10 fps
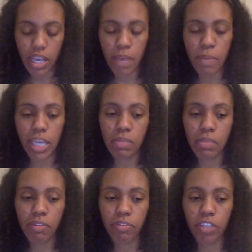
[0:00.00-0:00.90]
it makes
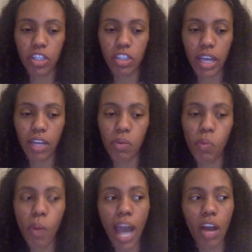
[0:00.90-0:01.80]
me feel like,
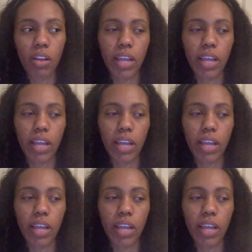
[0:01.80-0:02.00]
wow,